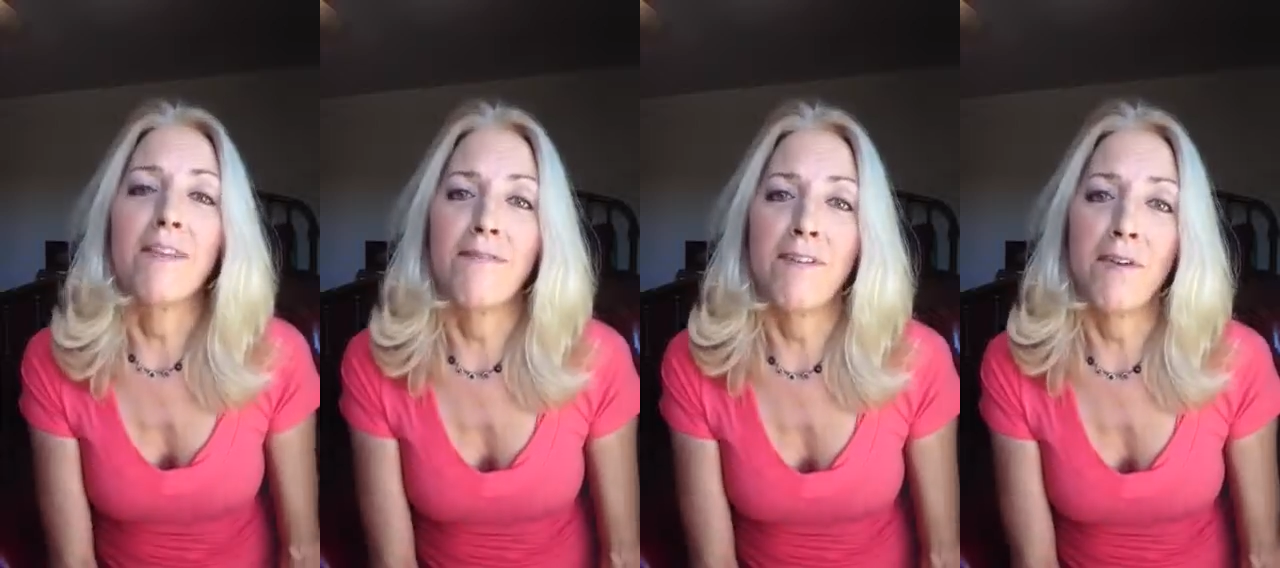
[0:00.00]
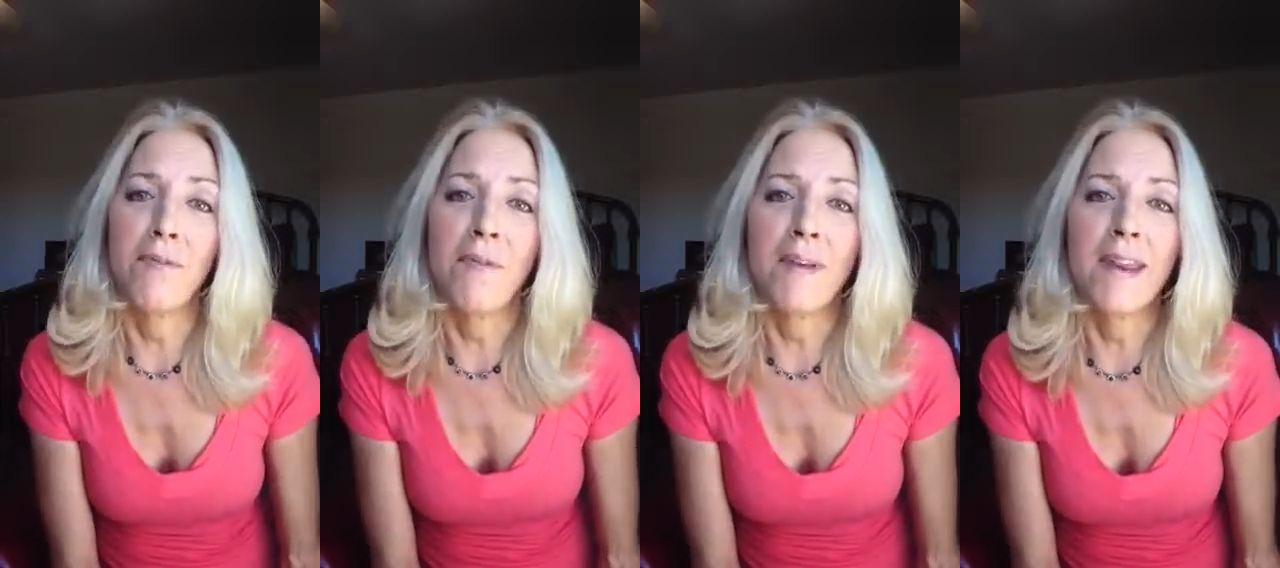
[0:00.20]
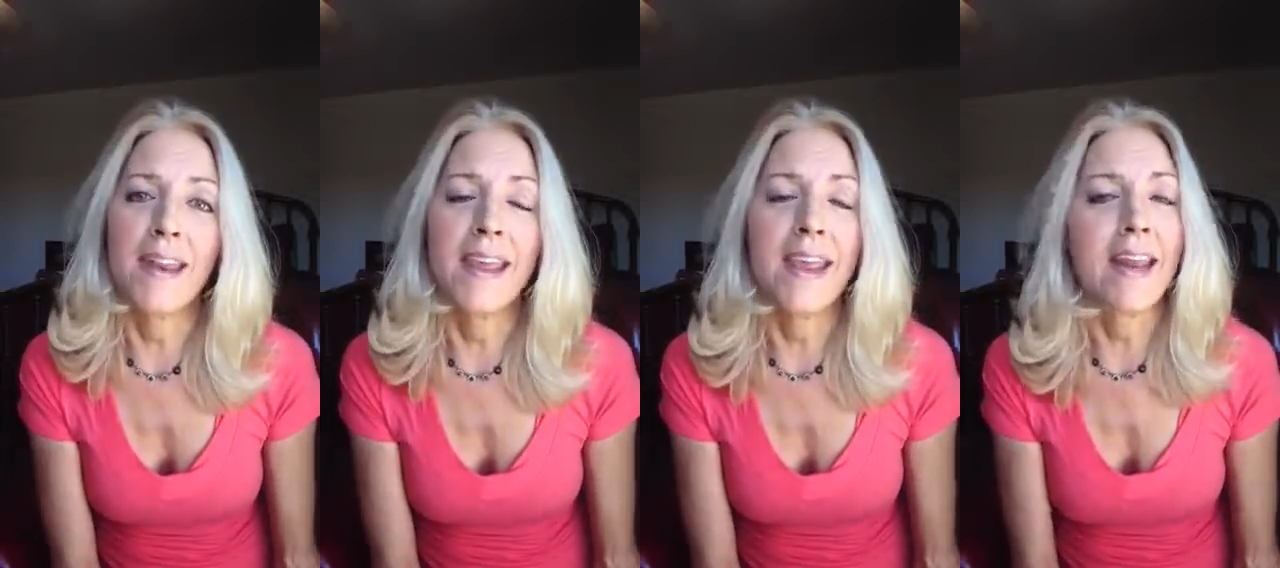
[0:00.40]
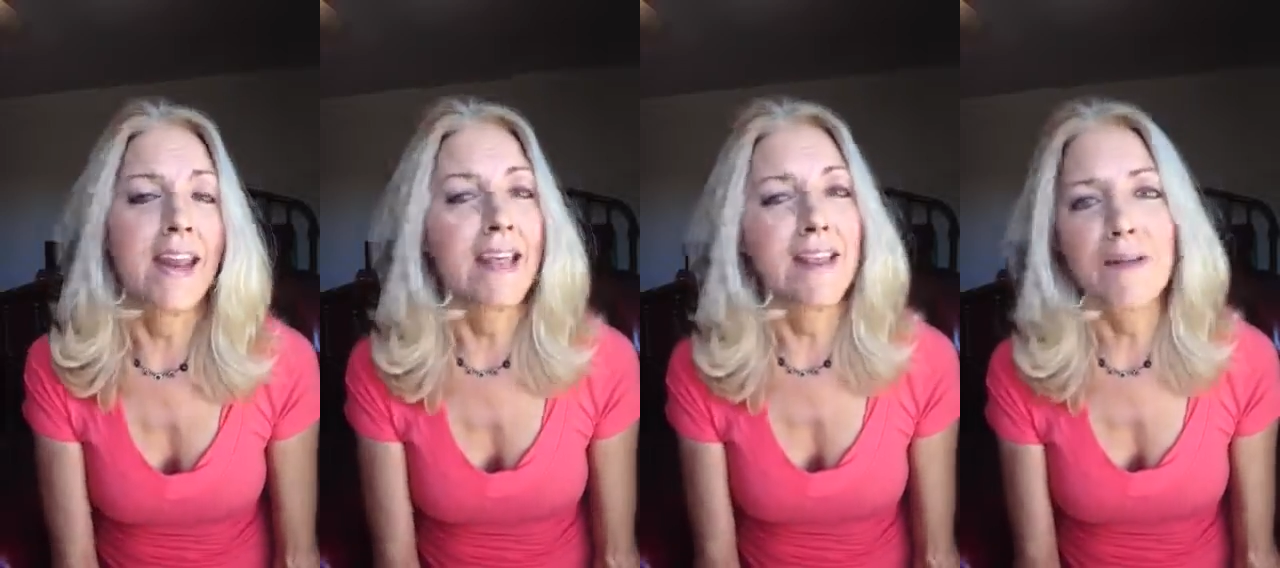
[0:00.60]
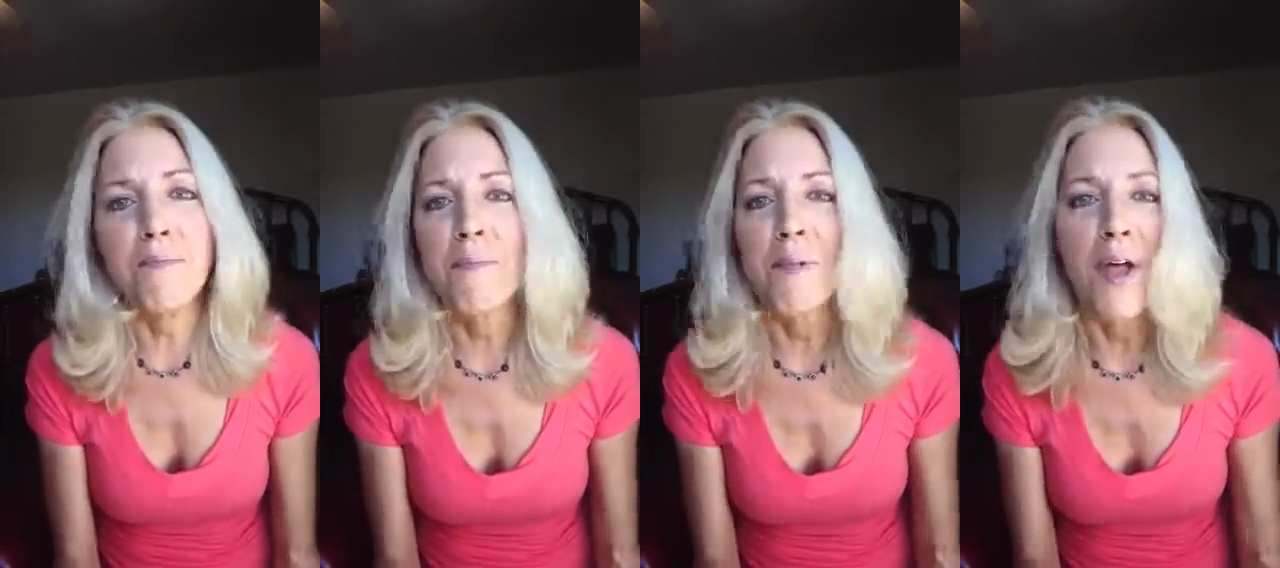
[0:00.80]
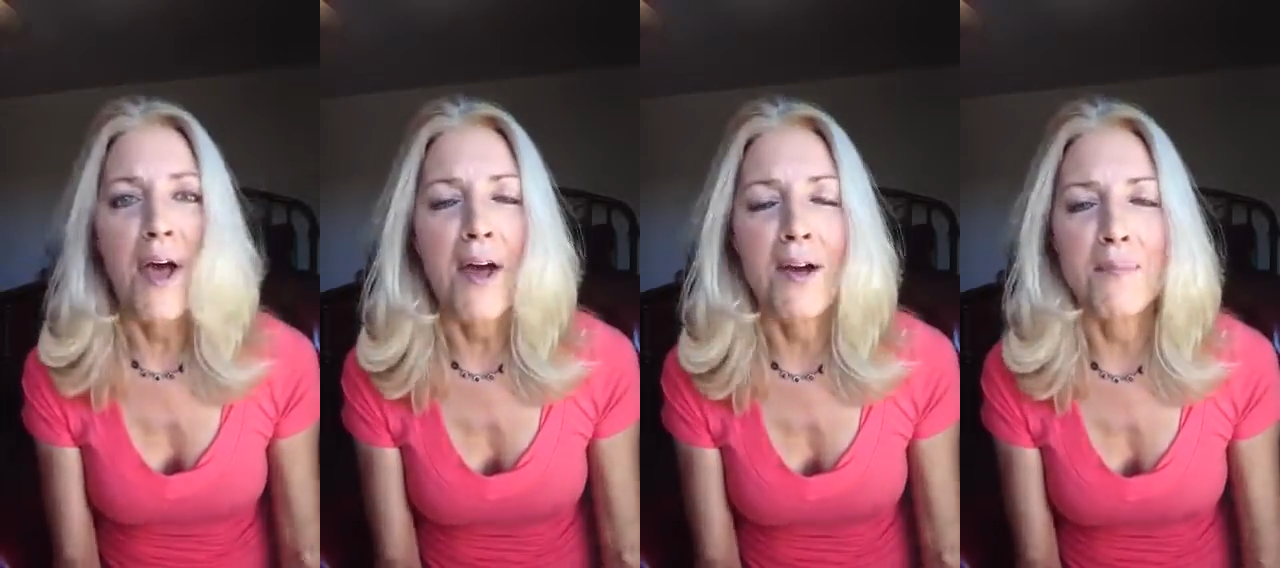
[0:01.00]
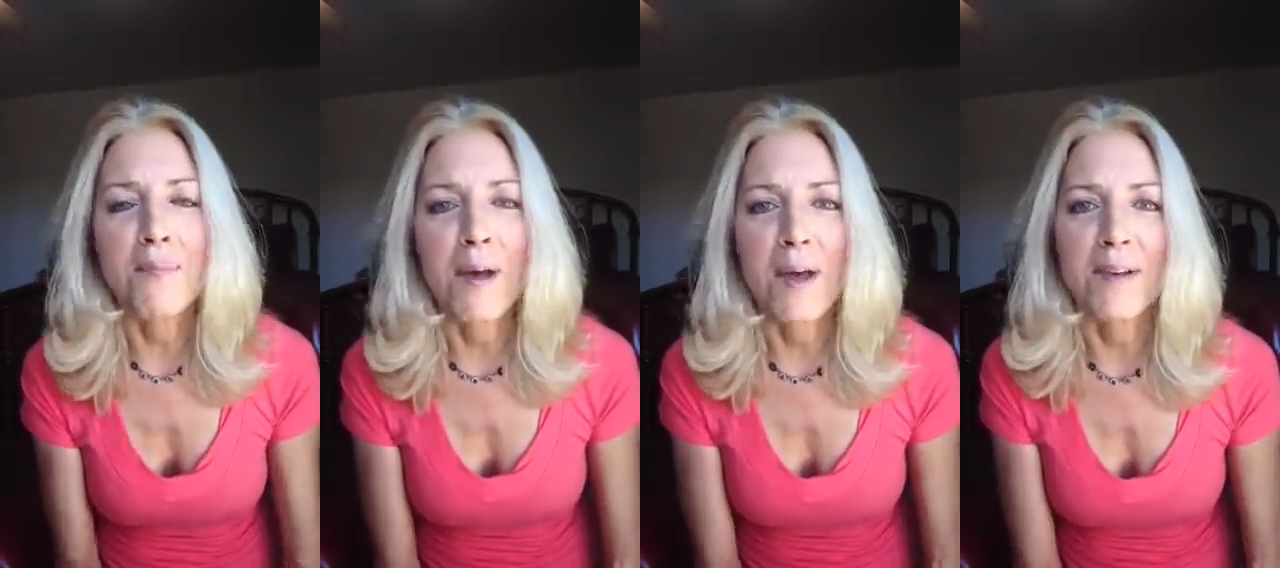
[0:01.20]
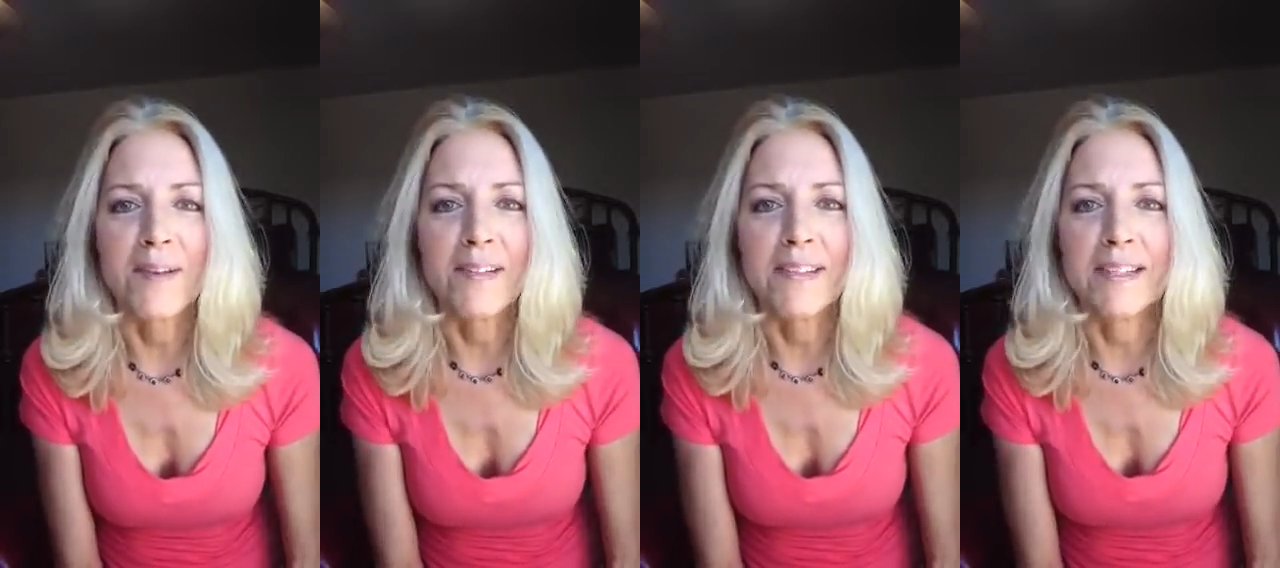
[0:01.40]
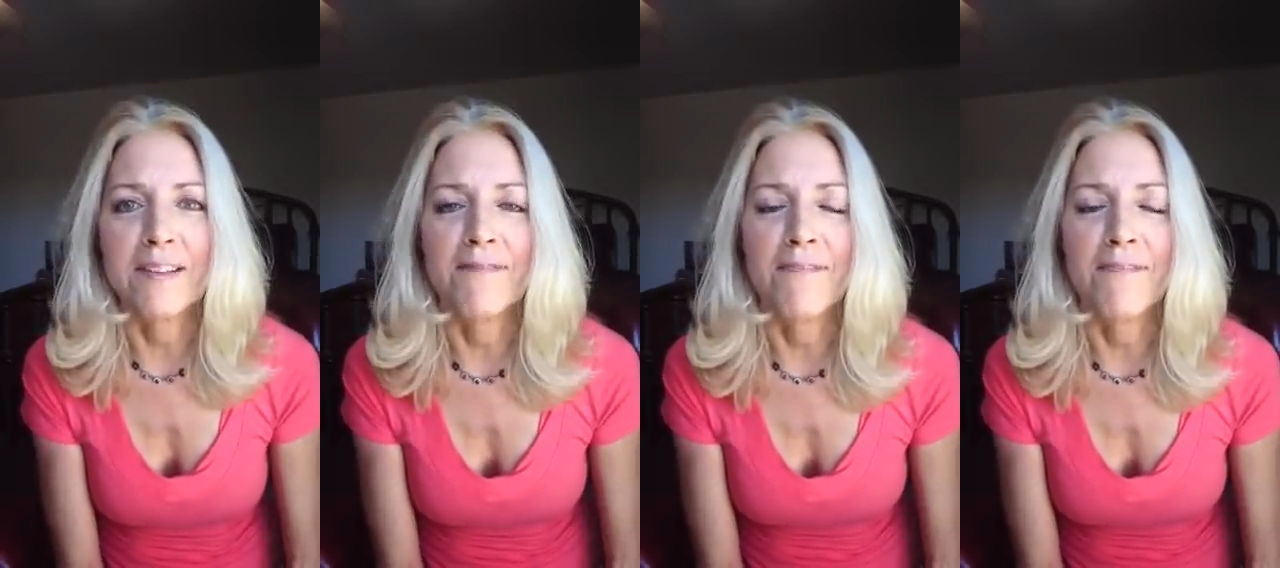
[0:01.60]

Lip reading: if you're reading any of the blog posts,